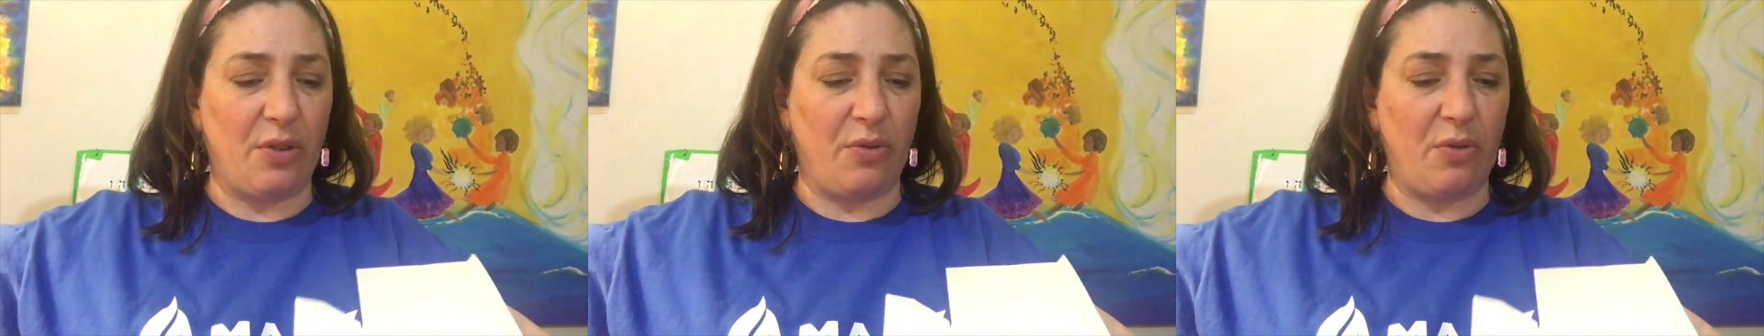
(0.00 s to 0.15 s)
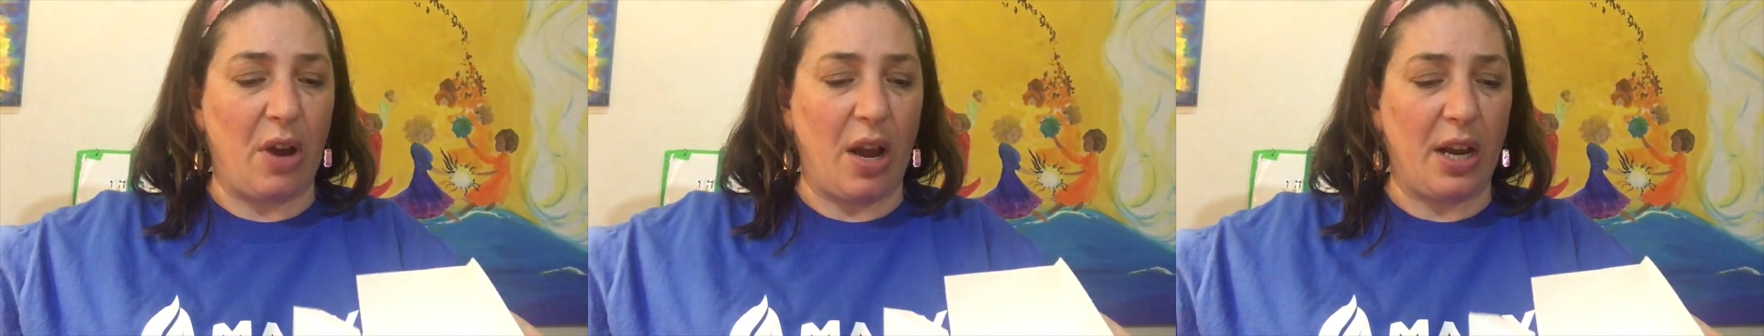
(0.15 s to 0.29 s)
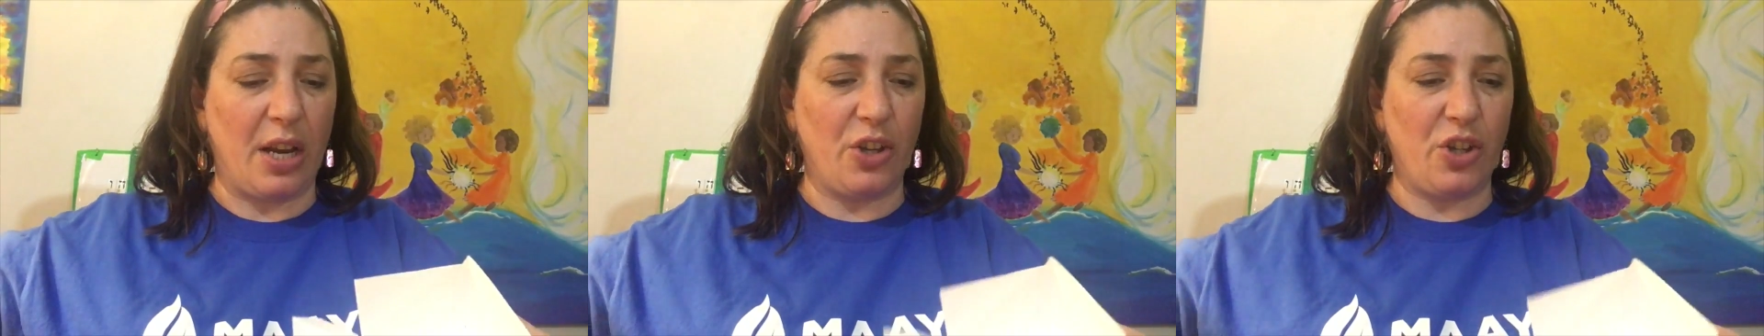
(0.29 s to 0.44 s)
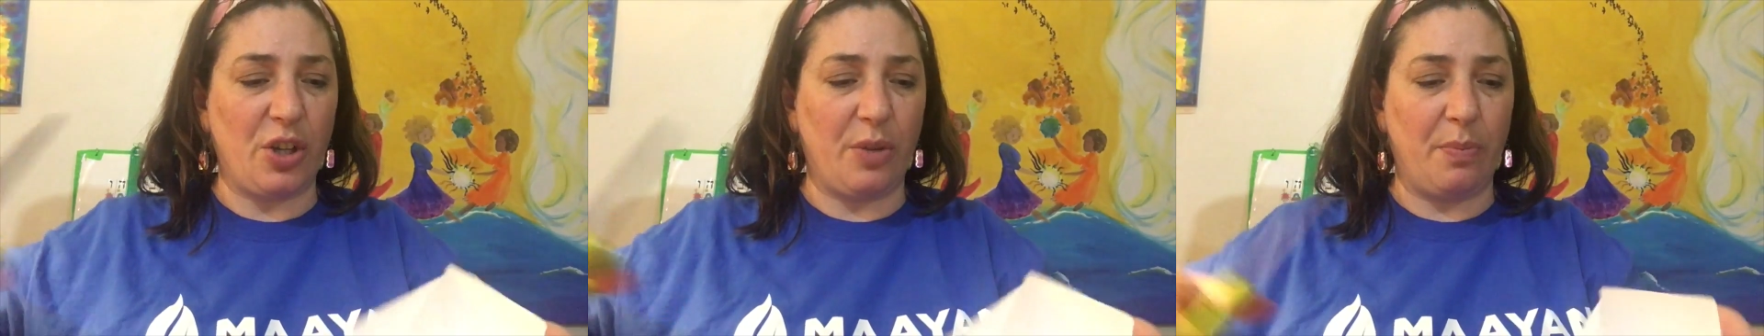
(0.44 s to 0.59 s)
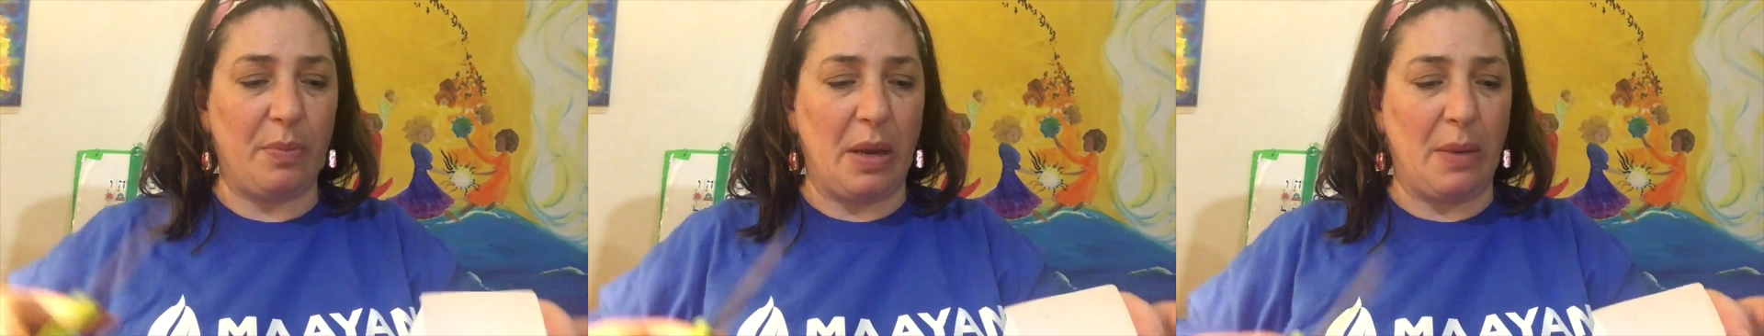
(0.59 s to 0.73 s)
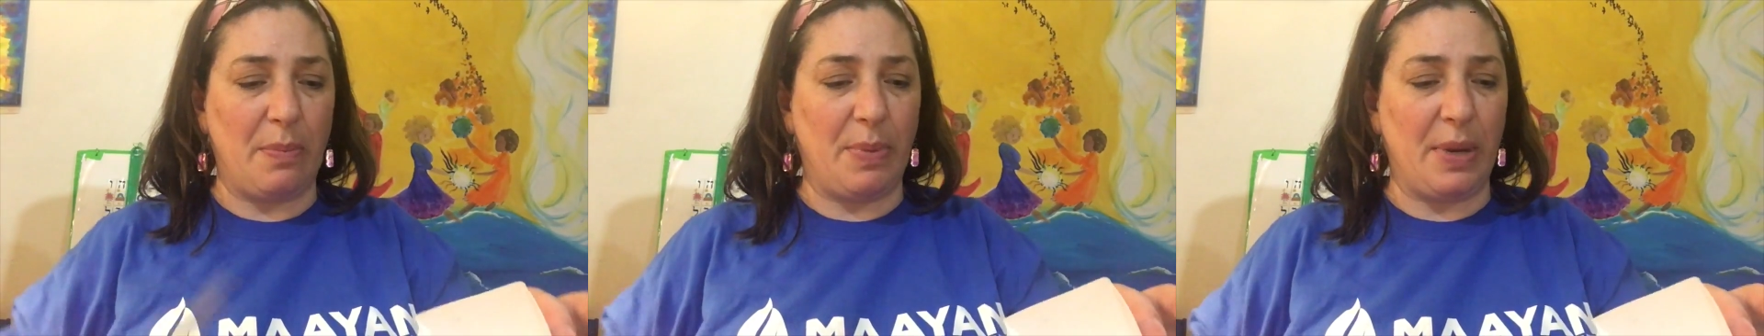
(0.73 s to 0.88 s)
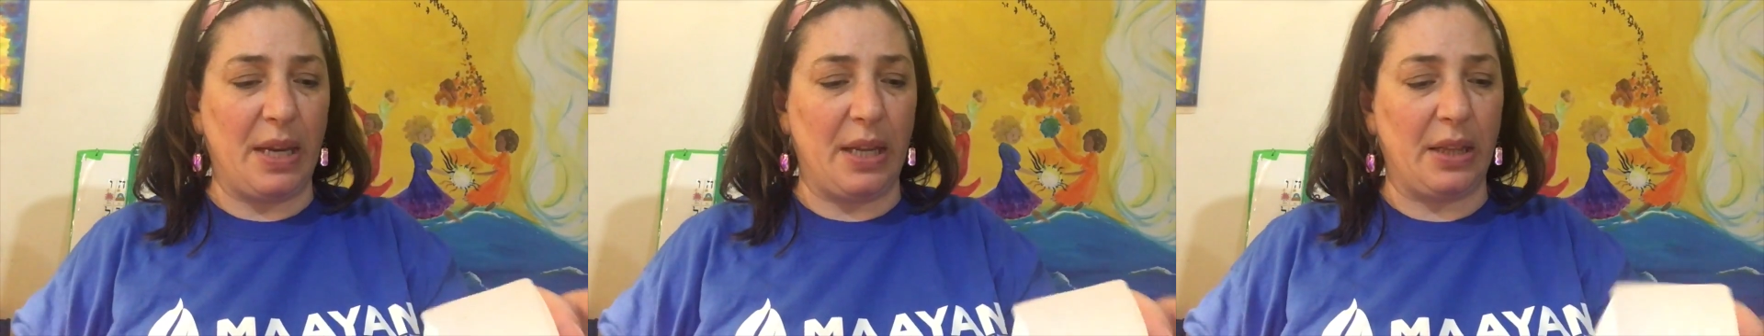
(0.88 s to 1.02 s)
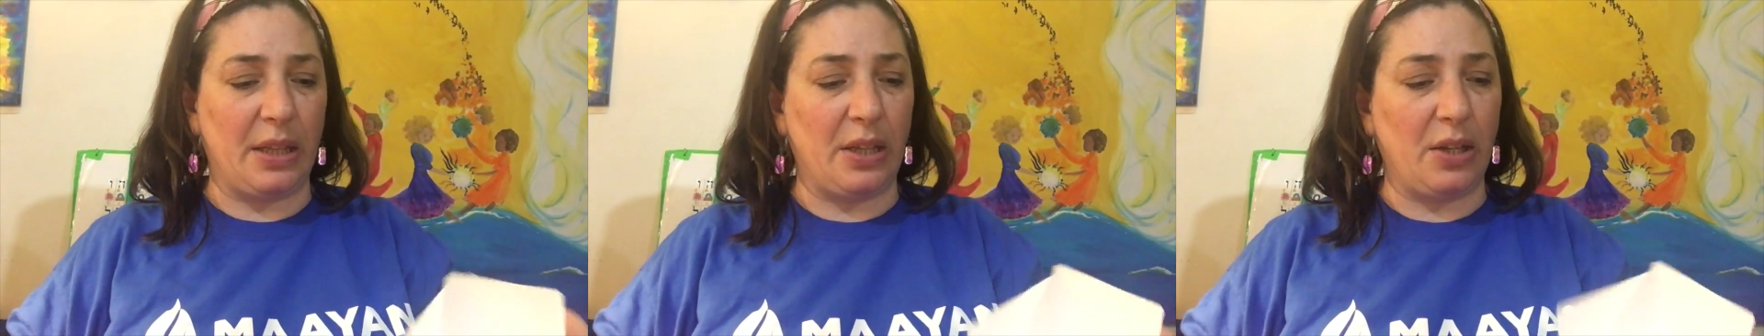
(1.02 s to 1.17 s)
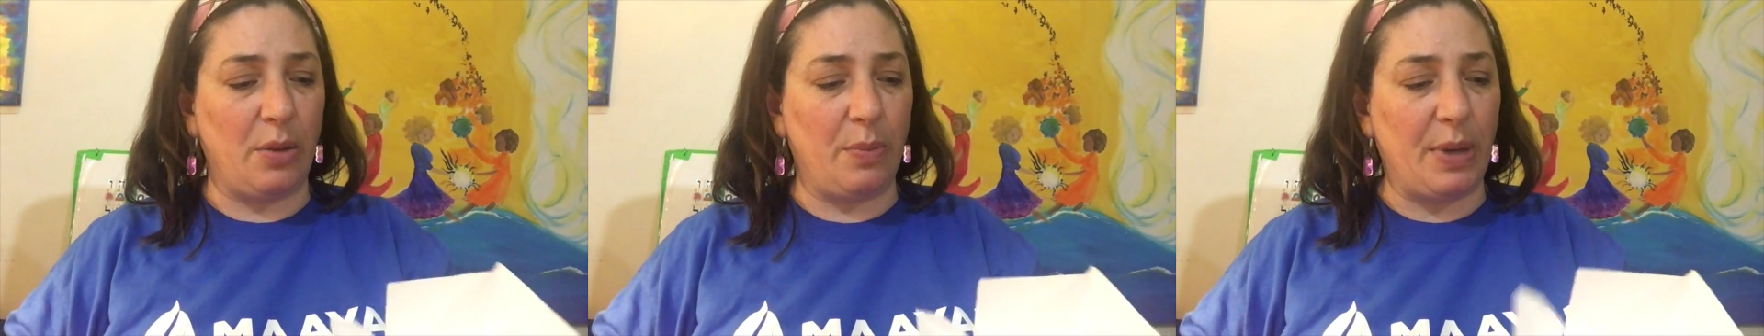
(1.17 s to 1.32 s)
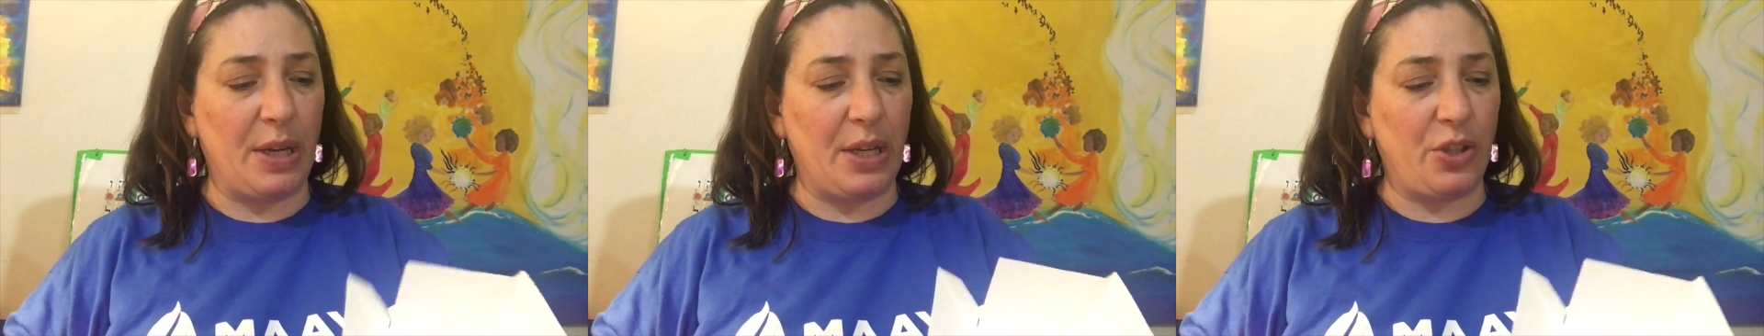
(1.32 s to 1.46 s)
rocket ship might be a
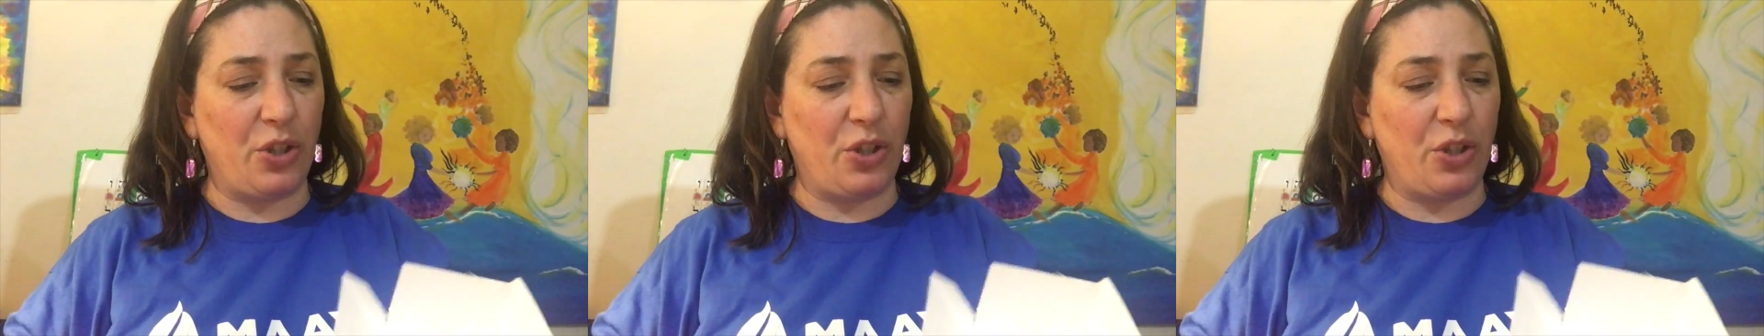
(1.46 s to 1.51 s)
little bit